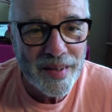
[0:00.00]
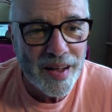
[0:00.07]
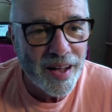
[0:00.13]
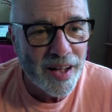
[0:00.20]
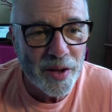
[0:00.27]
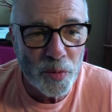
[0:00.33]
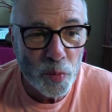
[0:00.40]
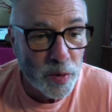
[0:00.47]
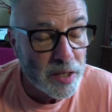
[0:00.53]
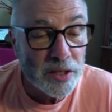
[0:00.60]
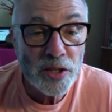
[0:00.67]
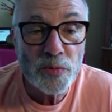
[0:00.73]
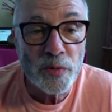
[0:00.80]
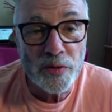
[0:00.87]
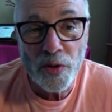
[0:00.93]
I
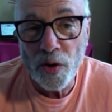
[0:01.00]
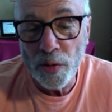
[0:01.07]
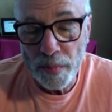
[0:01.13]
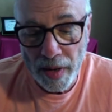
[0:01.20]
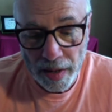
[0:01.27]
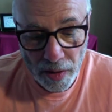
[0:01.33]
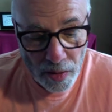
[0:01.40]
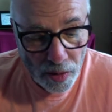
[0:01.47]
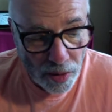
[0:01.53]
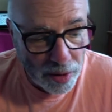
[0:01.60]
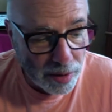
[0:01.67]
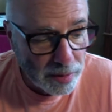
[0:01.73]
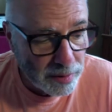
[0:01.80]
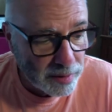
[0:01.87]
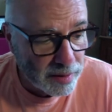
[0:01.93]
wish with all my
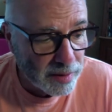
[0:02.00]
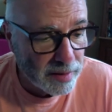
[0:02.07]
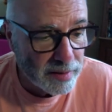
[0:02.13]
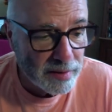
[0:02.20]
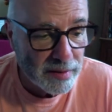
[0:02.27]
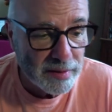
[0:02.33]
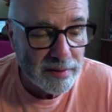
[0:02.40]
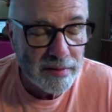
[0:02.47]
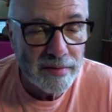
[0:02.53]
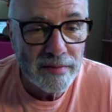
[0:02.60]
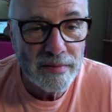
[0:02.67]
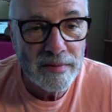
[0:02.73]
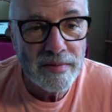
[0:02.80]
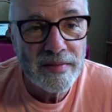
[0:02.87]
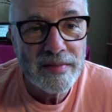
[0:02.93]
heart that,
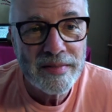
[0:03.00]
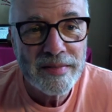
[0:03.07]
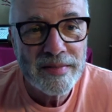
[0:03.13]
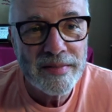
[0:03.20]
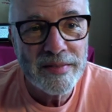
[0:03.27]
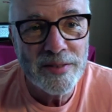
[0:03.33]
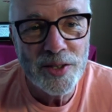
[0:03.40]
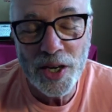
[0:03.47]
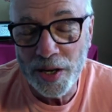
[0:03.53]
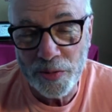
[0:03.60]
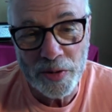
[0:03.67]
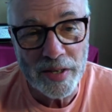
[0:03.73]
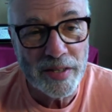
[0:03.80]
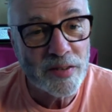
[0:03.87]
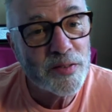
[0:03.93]

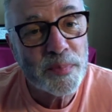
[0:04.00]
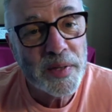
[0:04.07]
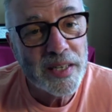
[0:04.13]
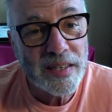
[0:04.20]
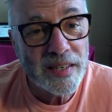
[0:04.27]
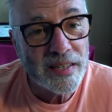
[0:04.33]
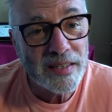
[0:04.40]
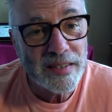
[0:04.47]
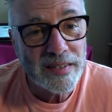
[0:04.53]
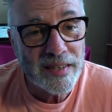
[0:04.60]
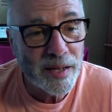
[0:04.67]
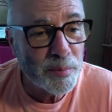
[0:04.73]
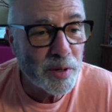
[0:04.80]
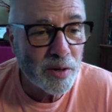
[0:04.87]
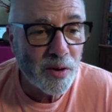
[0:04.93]
generally speaking,
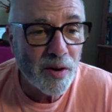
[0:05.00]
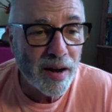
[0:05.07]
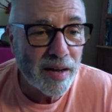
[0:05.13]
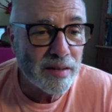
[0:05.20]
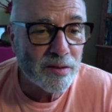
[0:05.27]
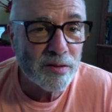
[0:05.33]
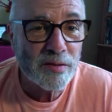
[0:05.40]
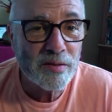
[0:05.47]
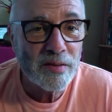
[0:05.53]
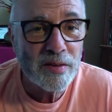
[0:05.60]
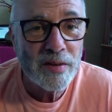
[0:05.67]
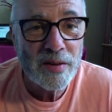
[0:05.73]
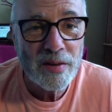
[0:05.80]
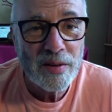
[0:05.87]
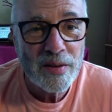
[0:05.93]
Democrats
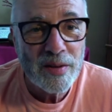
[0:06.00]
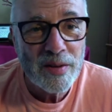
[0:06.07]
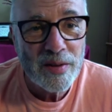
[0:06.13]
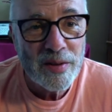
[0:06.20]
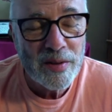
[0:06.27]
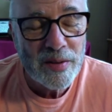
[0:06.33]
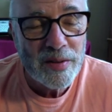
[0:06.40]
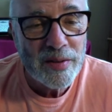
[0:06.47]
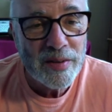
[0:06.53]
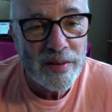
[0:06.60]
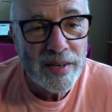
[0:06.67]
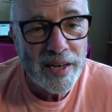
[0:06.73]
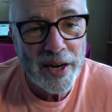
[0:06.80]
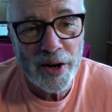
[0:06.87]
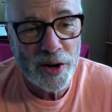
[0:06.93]

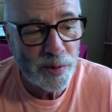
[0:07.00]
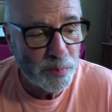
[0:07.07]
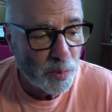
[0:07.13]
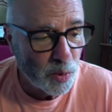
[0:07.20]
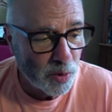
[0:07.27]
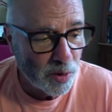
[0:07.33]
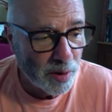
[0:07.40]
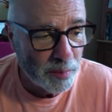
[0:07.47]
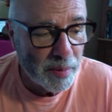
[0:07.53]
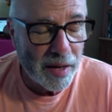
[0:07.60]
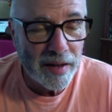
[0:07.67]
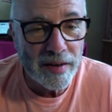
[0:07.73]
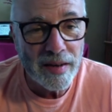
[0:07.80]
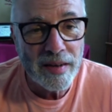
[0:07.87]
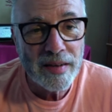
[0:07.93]
cared more
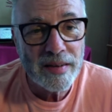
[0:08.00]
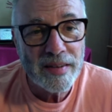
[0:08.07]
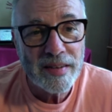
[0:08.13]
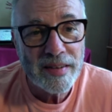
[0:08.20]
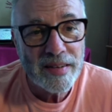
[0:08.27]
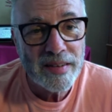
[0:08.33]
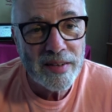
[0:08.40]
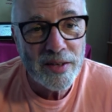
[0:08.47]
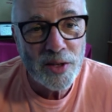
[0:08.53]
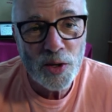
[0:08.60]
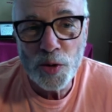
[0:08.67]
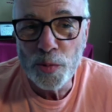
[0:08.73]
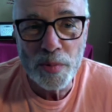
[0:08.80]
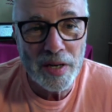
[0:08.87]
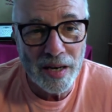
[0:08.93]
about
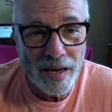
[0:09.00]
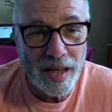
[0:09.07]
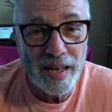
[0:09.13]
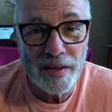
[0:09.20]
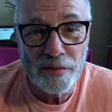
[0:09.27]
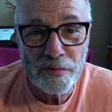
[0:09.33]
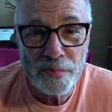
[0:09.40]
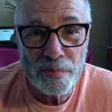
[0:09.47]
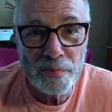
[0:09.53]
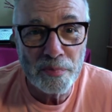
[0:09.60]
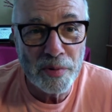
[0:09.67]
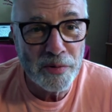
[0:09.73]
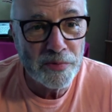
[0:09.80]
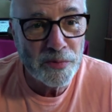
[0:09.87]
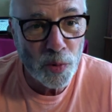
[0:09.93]
human life
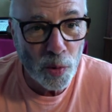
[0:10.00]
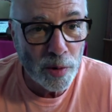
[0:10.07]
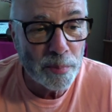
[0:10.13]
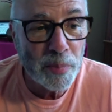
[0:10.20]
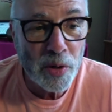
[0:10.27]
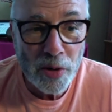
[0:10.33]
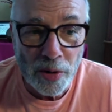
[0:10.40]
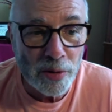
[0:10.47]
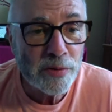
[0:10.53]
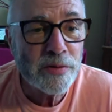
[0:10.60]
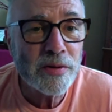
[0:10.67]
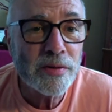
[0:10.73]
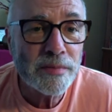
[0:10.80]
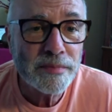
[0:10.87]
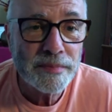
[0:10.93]
before
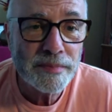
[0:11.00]
birth.